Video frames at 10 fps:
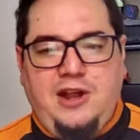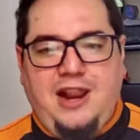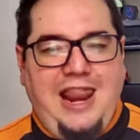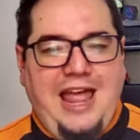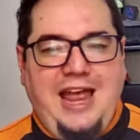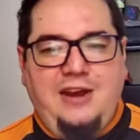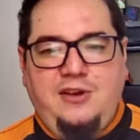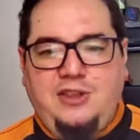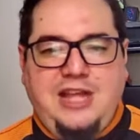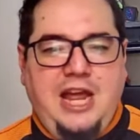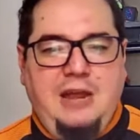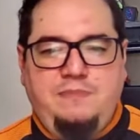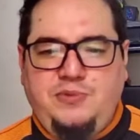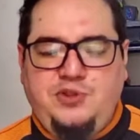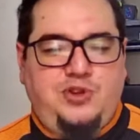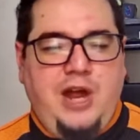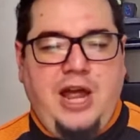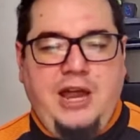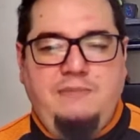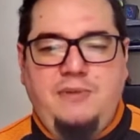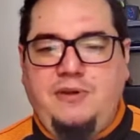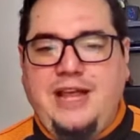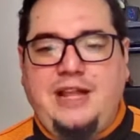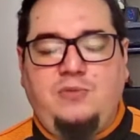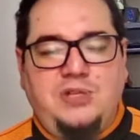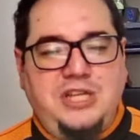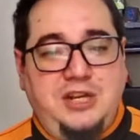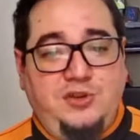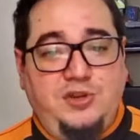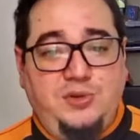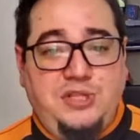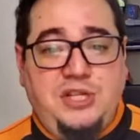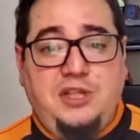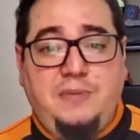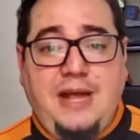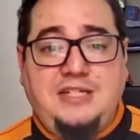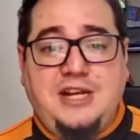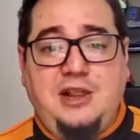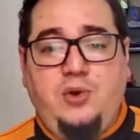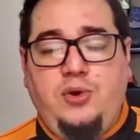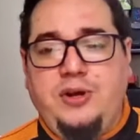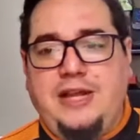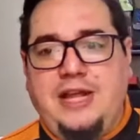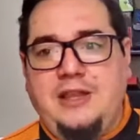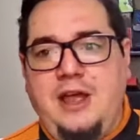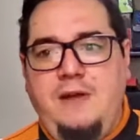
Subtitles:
clan type tribe that was introduced into Magic lore, that